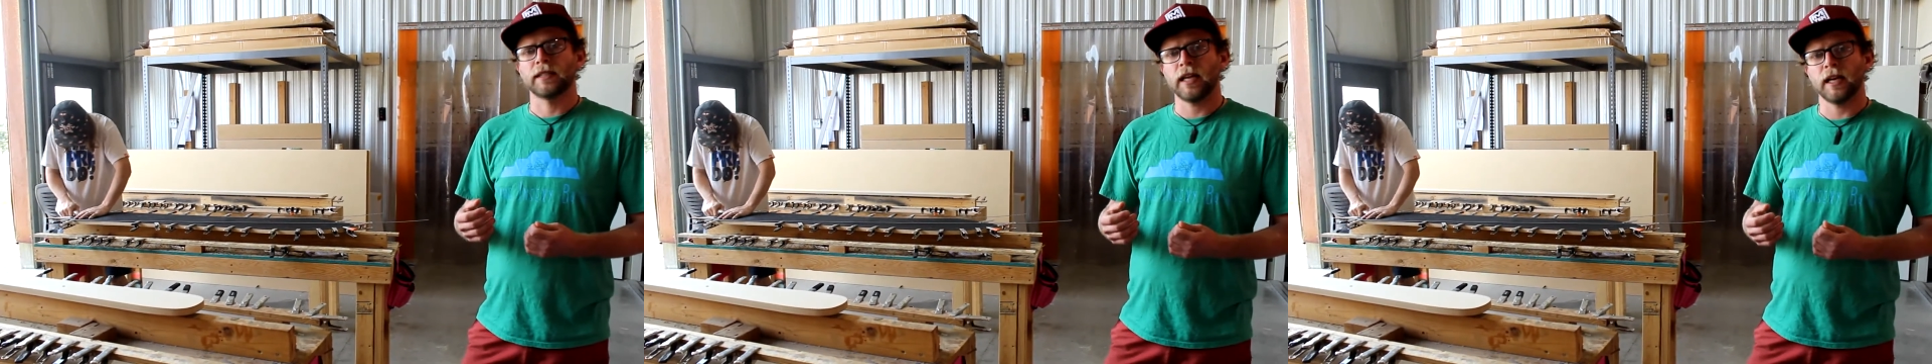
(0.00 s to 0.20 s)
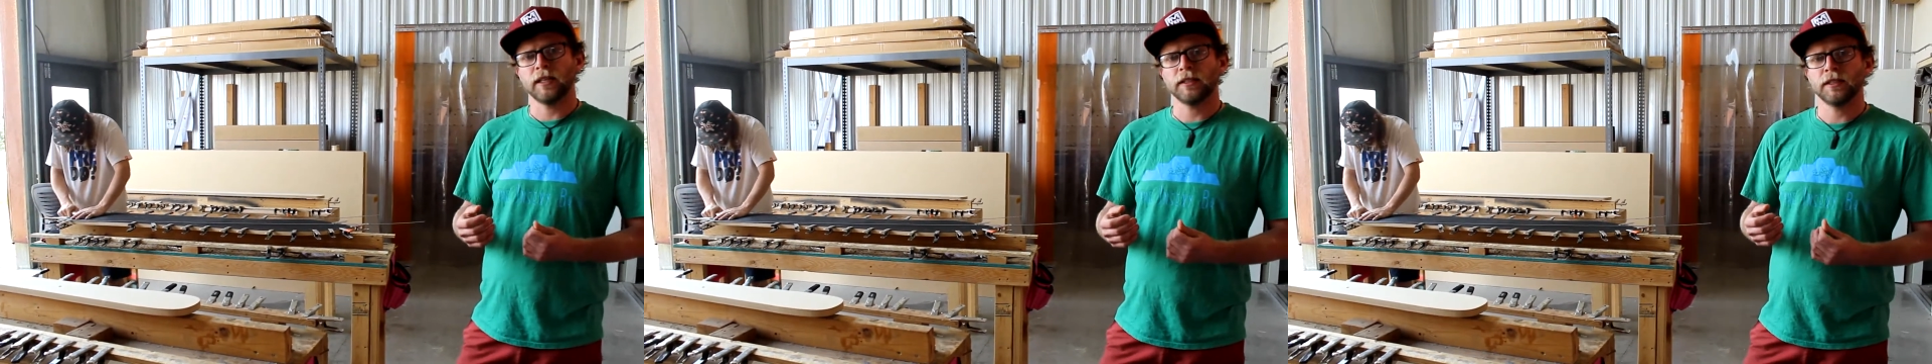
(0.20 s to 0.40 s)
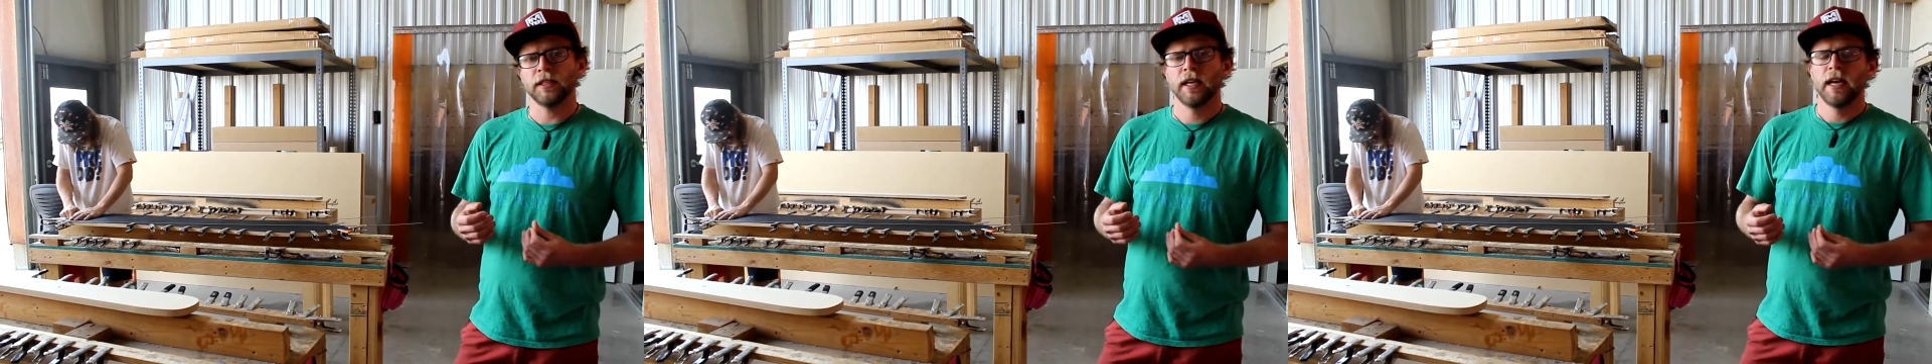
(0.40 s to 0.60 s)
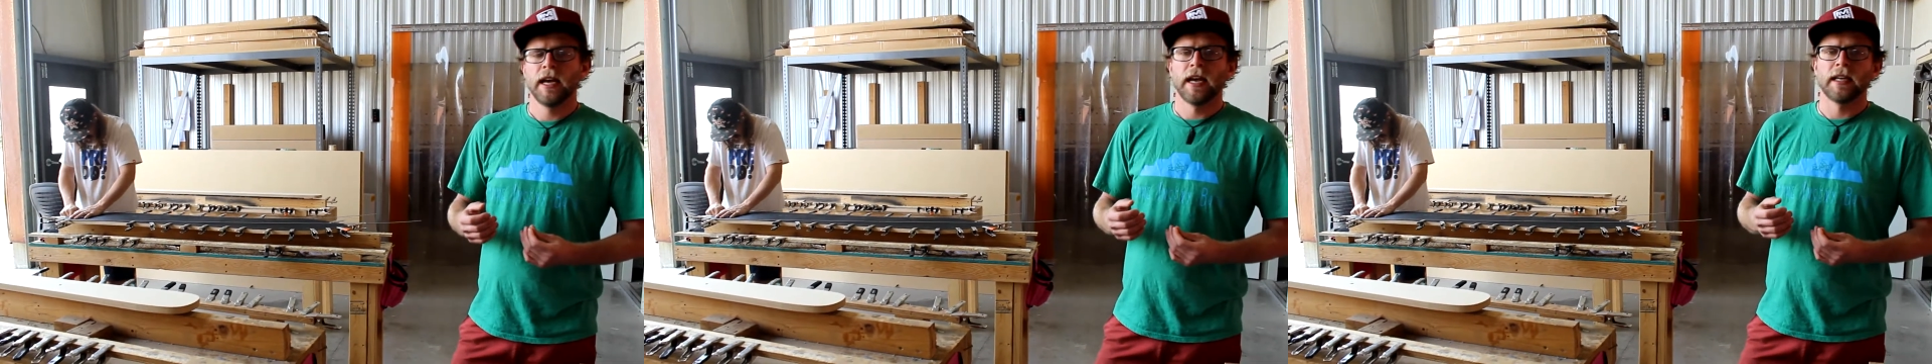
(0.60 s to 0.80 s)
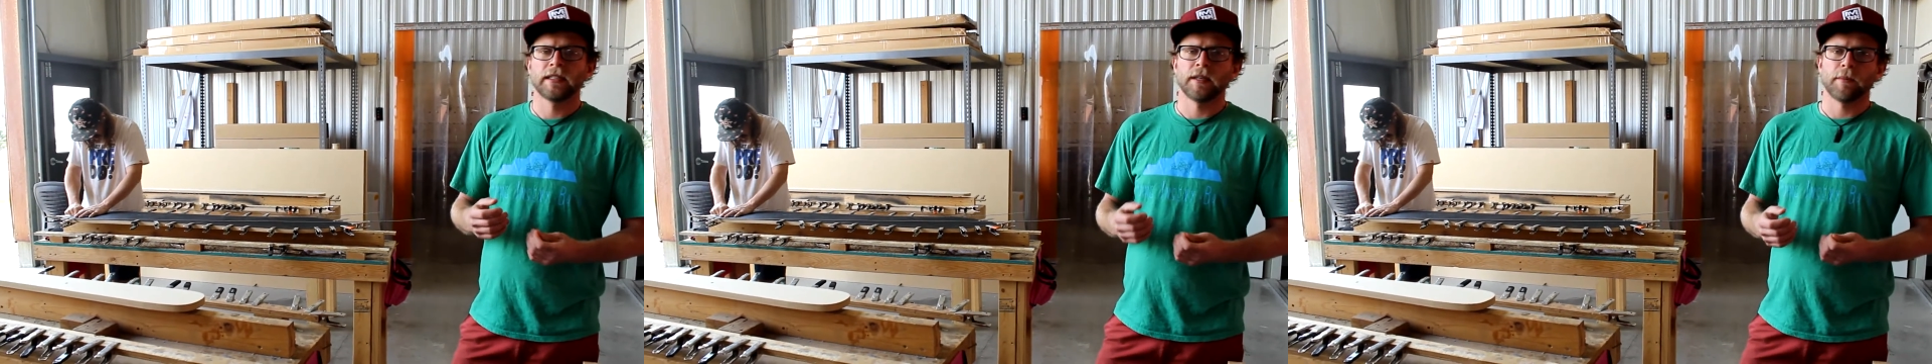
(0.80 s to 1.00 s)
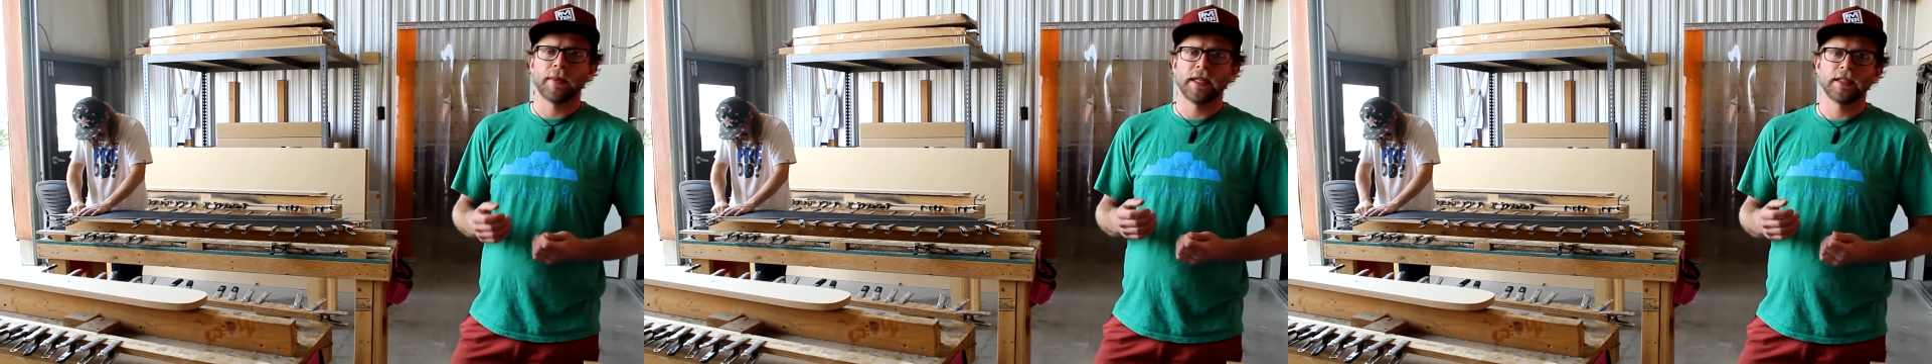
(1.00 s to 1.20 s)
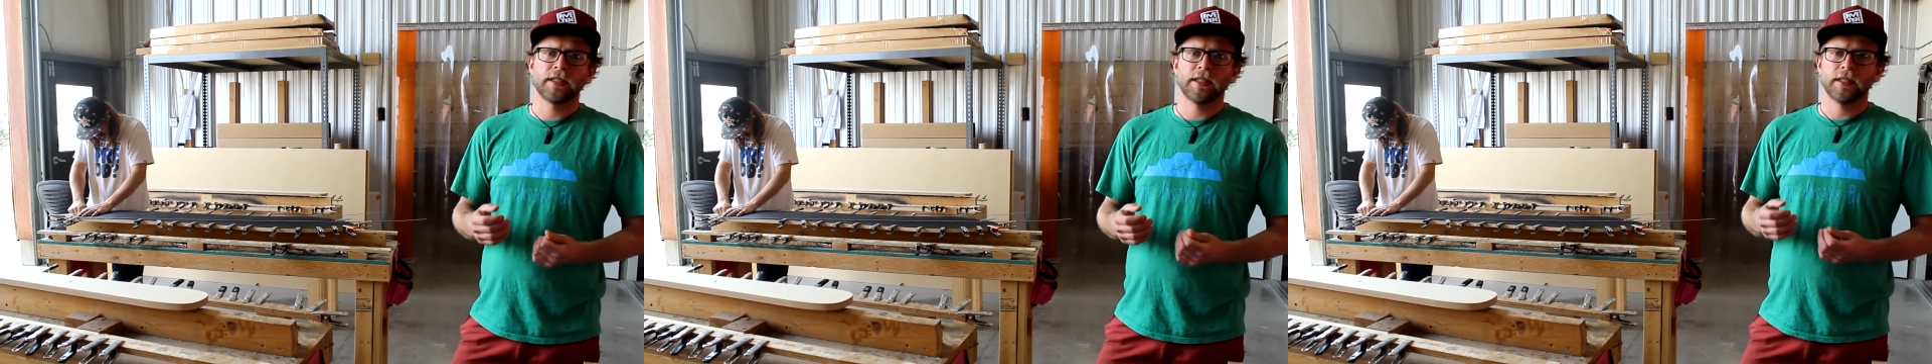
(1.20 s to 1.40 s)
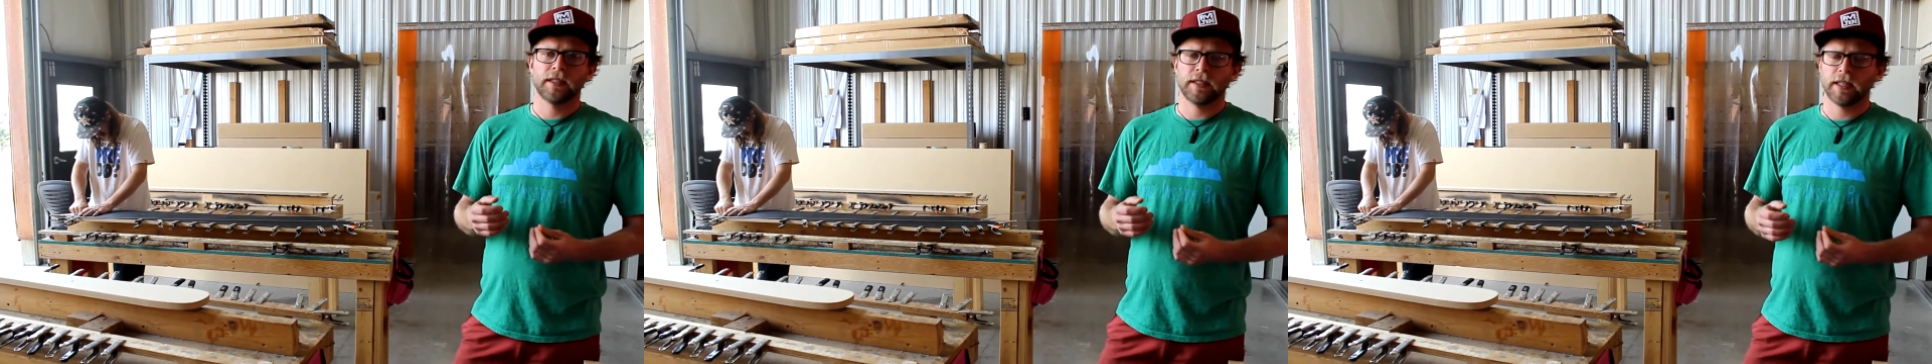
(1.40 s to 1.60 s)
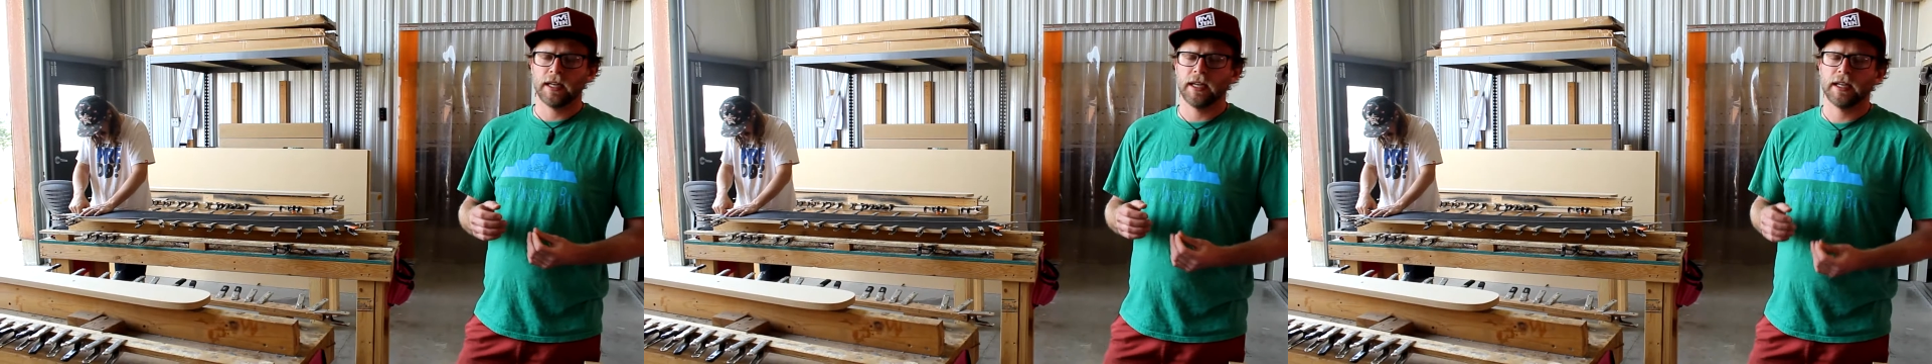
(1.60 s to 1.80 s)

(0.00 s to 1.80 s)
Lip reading: does is it means it